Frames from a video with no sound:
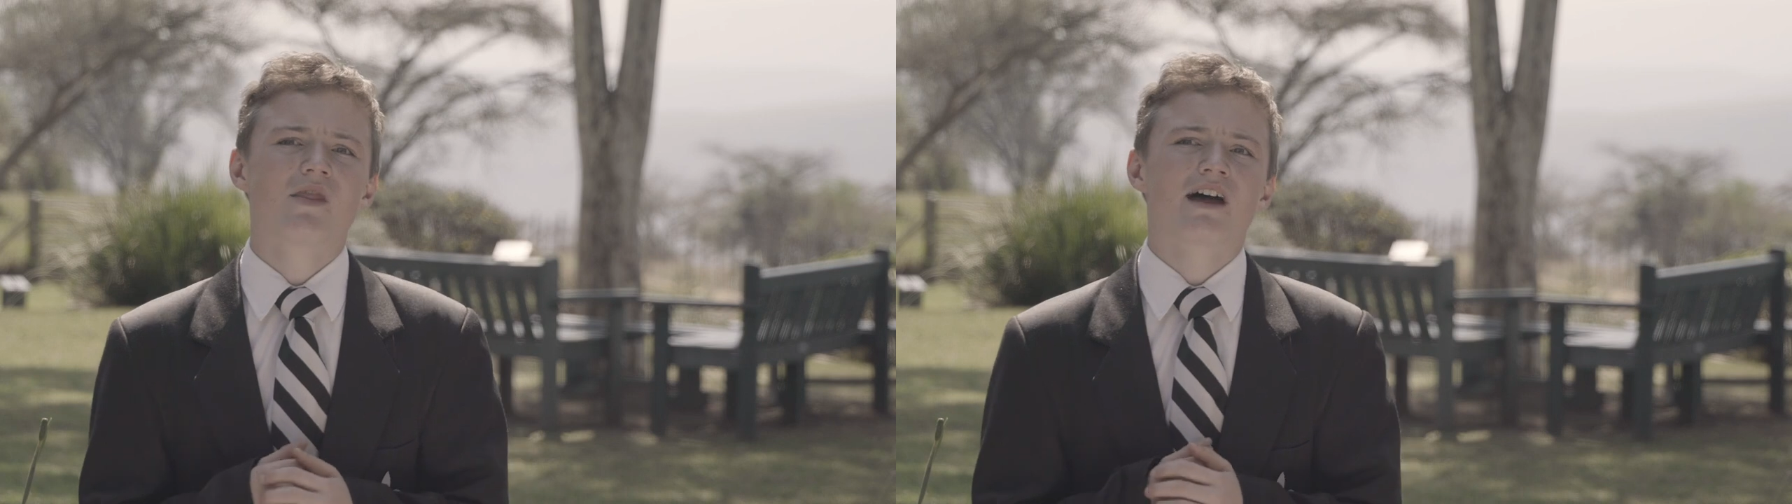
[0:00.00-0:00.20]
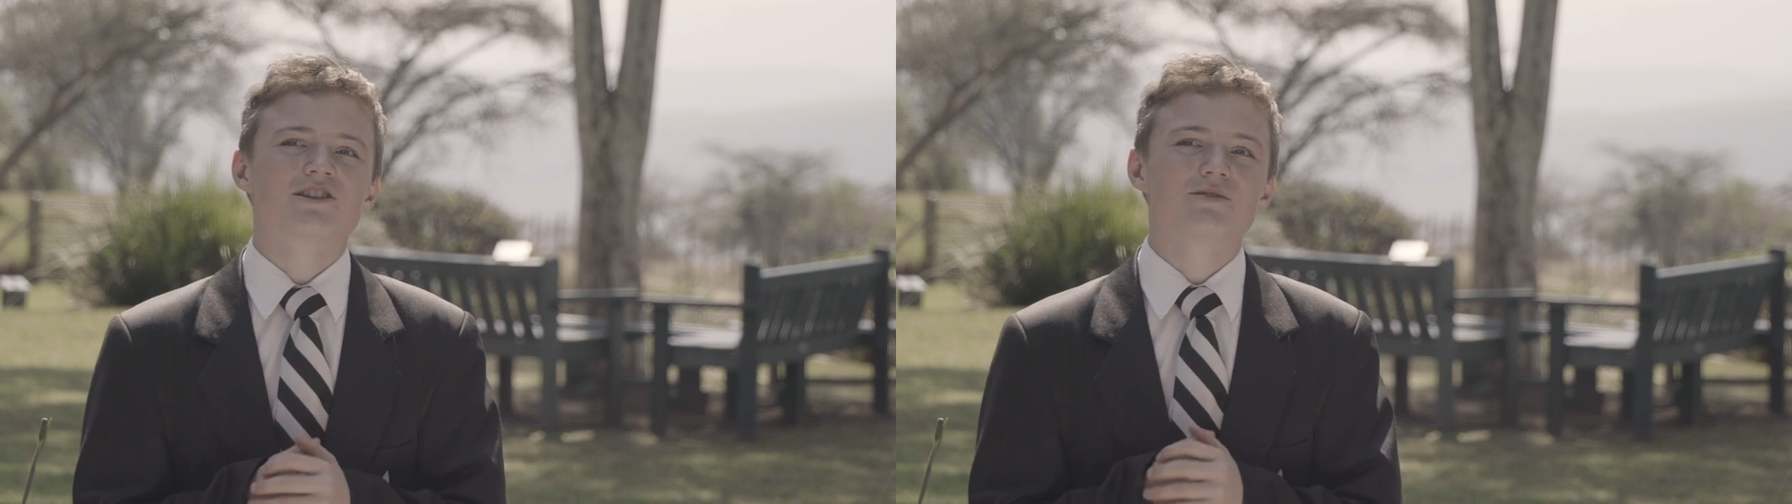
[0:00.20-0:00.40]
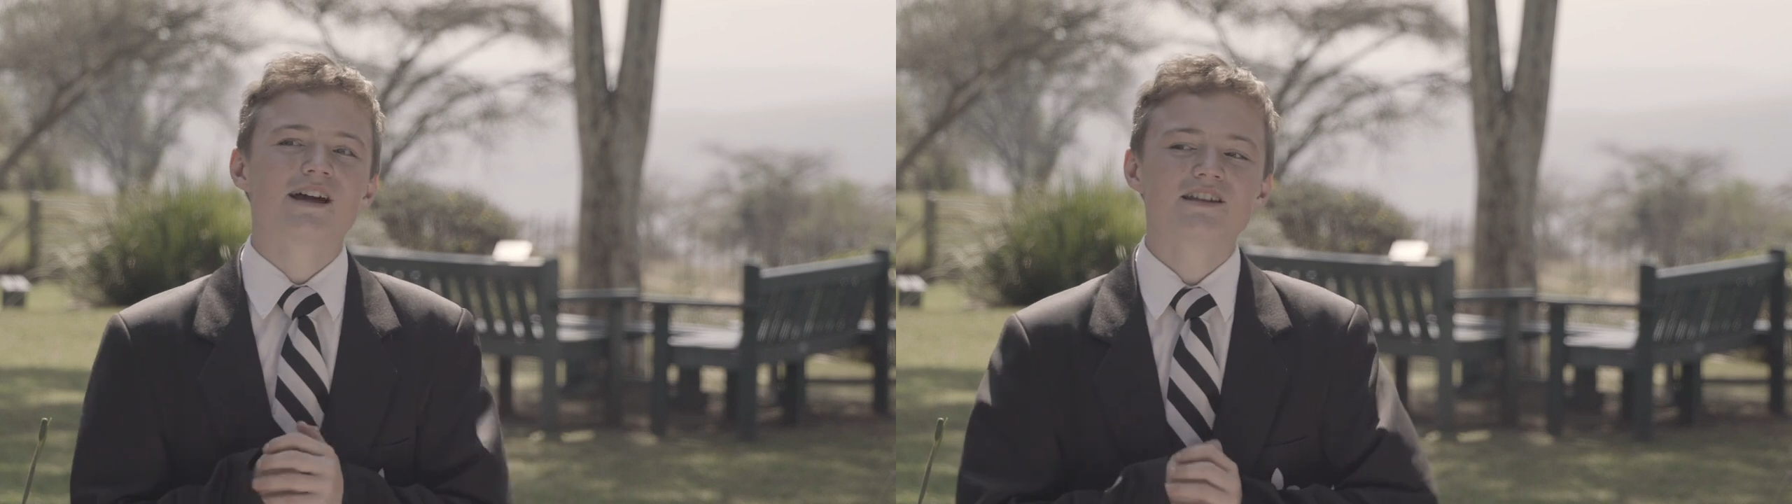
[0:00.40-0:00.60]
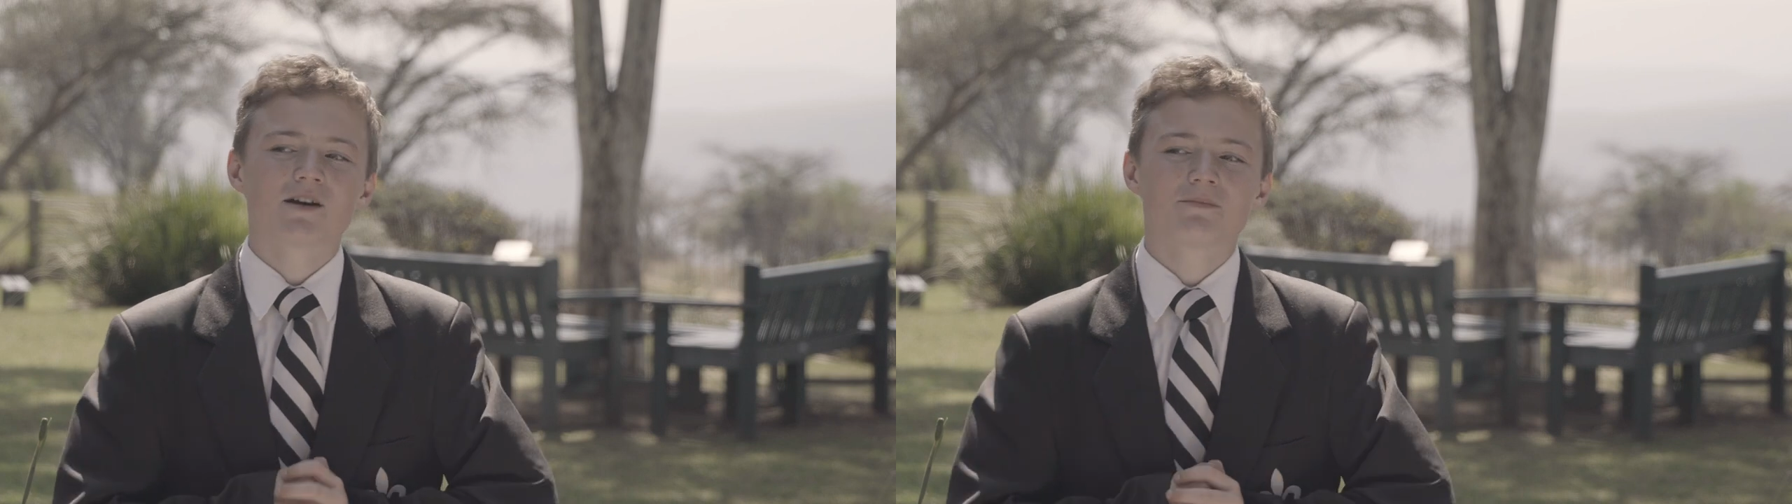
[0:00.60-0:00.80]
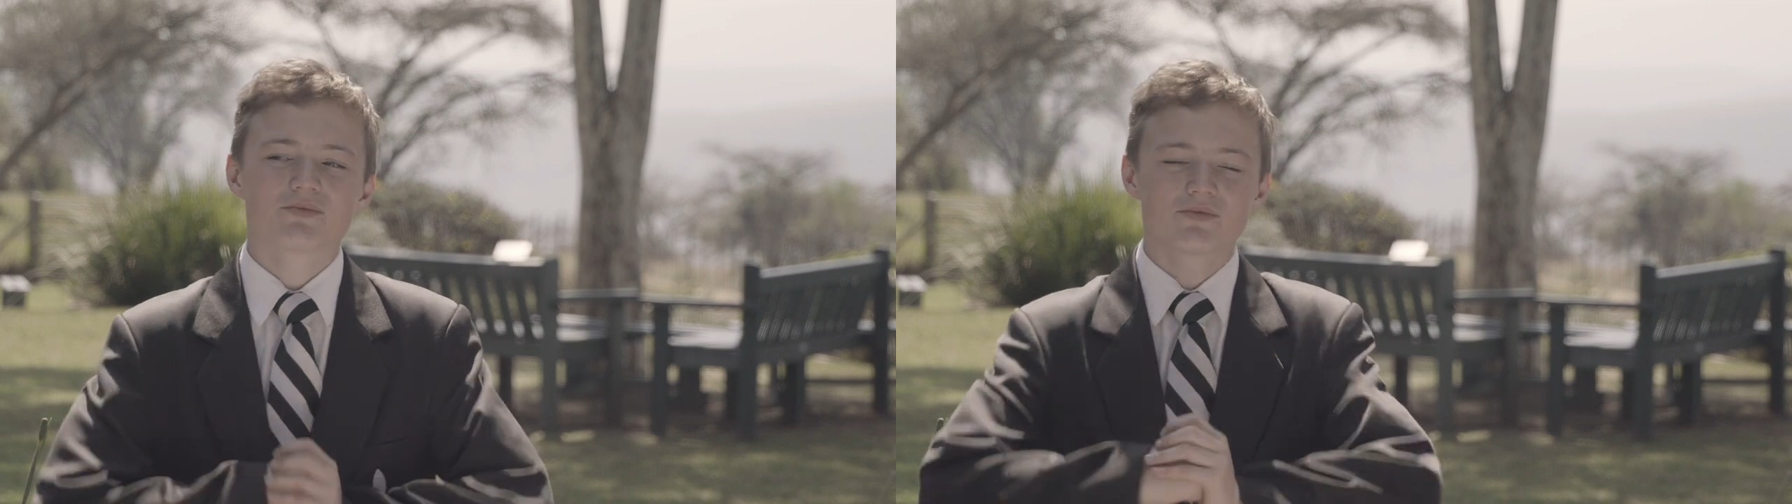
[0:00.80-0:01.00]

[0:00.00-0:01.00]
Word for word: that you end up